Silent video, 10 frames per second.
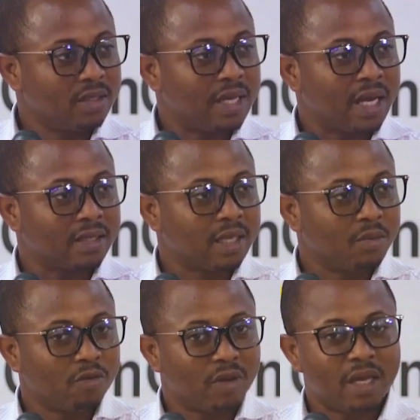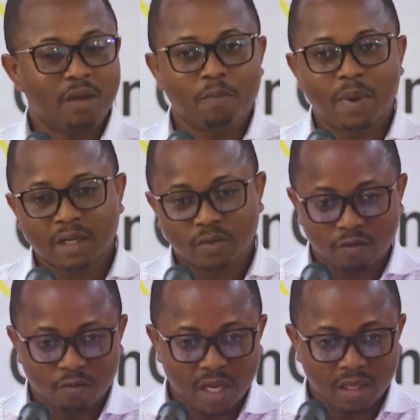These are some of the impacts
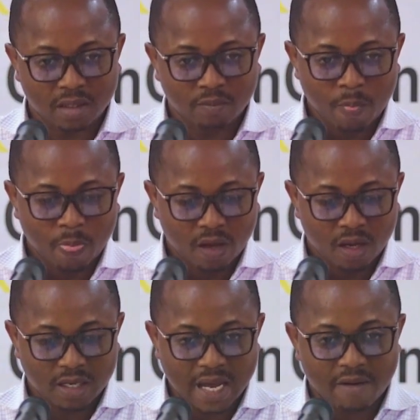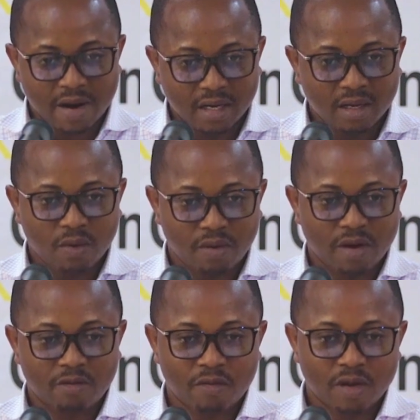we've made. Directly with
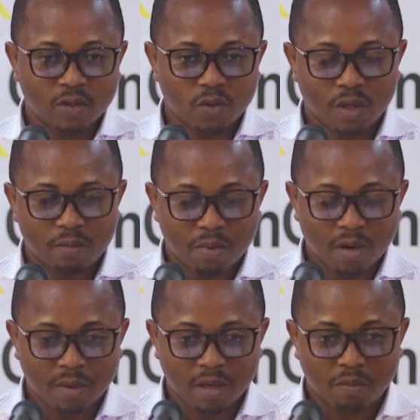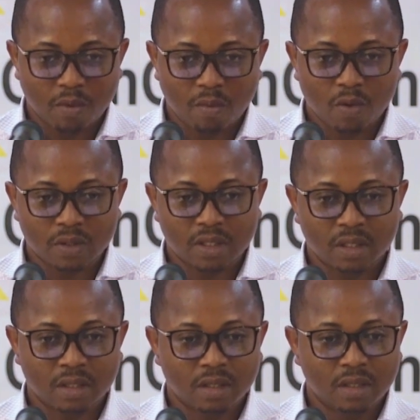reference to employment
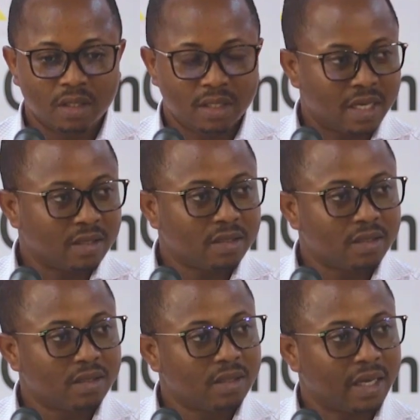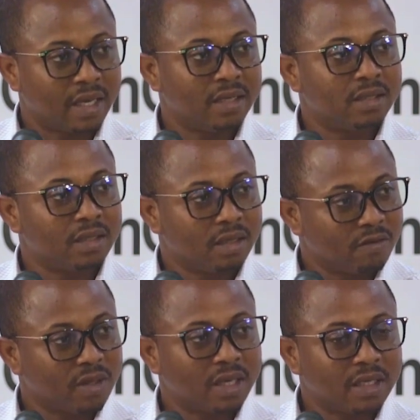promotion, yes, again,
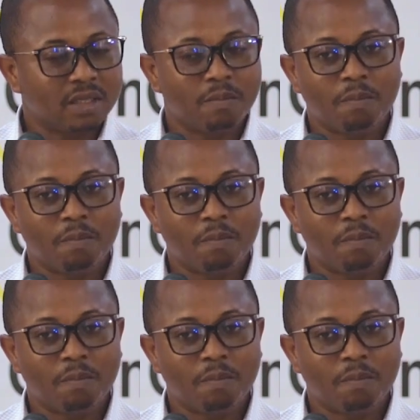significant